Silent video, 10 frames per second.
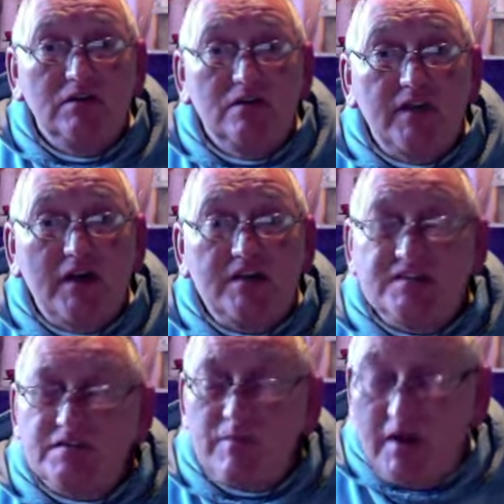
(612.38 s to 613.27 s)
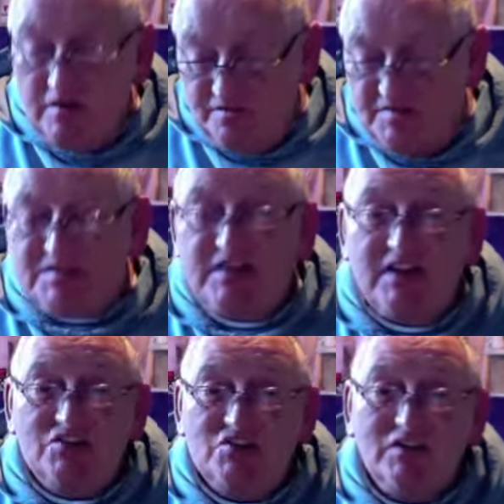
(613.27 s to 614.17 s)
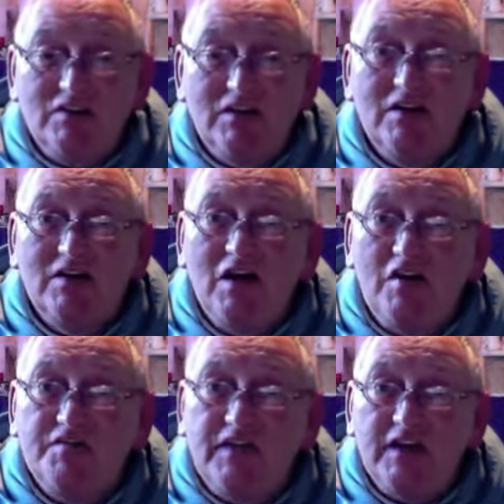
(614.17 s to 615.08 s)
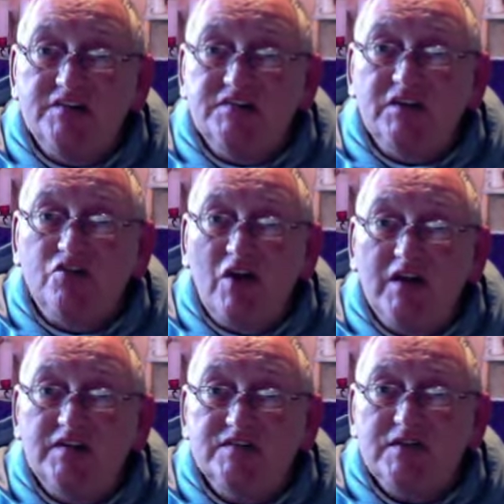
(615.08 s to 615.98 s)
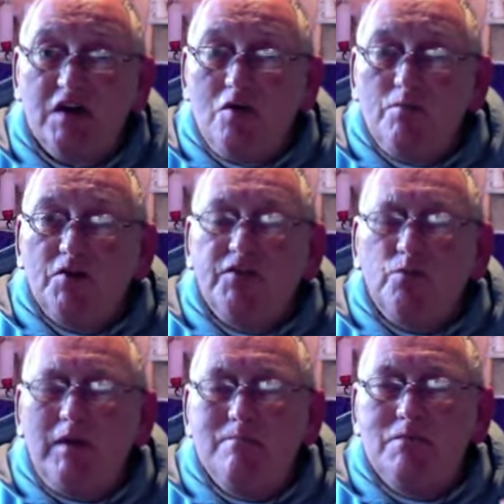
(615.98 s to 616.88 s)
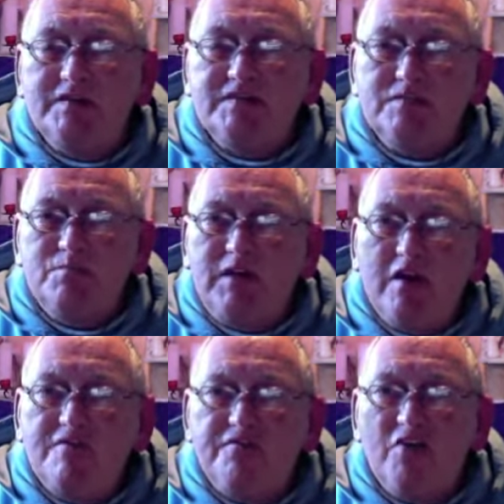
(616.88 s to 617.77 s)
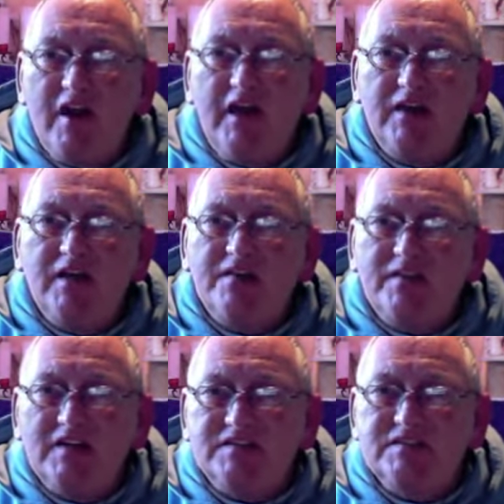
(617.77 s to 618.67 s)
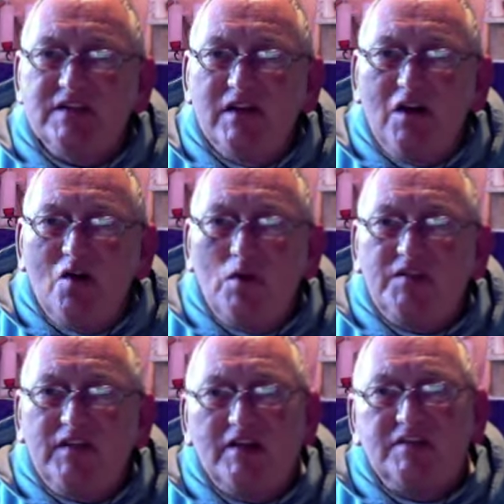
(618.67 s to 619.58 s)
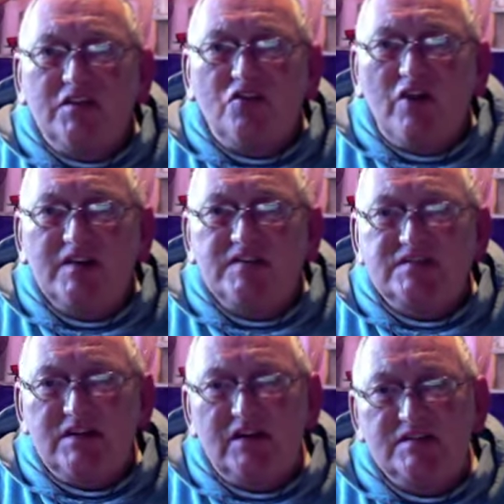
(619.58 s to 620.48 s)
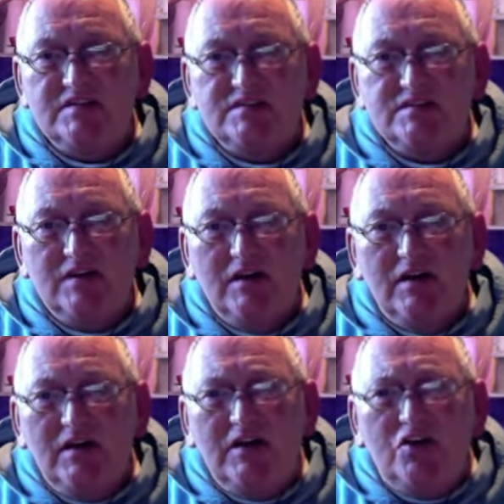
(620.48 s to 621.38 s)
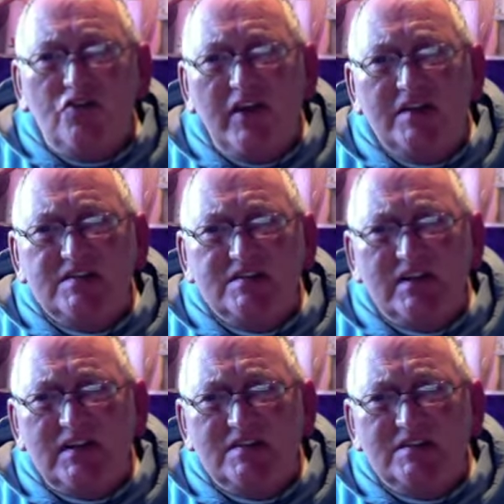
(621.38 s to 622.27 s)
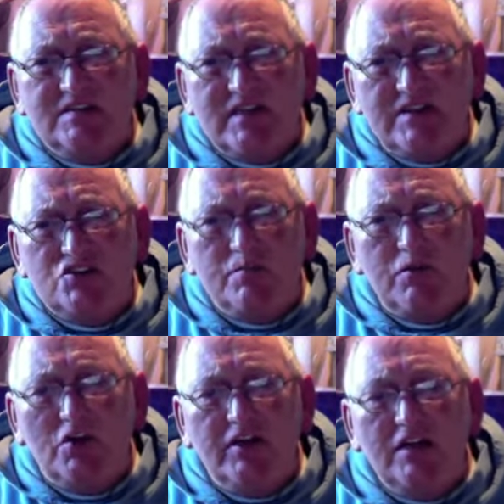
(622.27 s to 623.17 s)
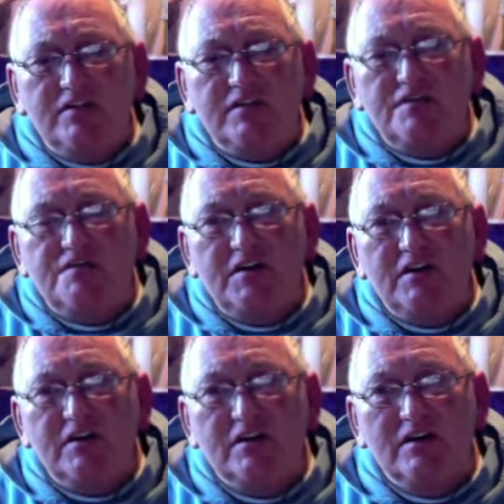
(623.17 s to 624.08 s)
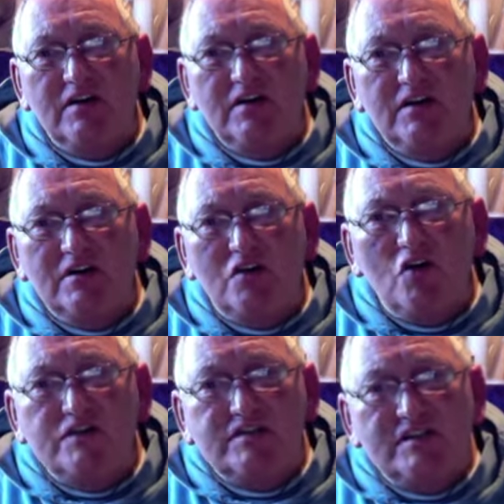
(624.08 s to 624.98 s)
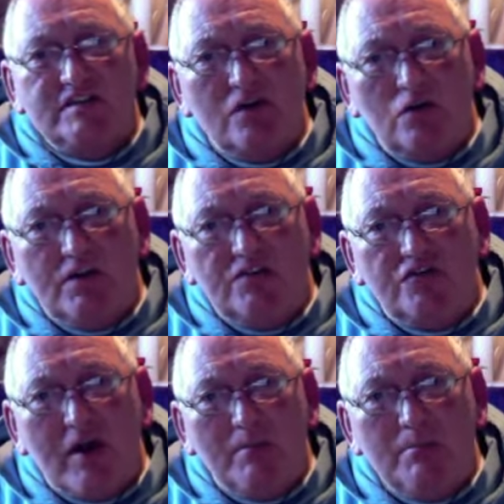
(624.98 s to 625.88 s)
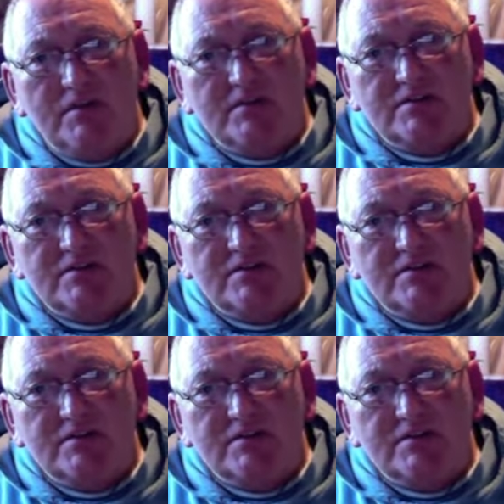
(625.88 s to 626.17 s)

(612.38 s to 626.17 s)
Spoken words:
that is a manifestation of the Antichrist. But we mustn't be afraid, and that's what the Antichrist does. He creates that insatiable, unhealthy fear, causing soul entrapment.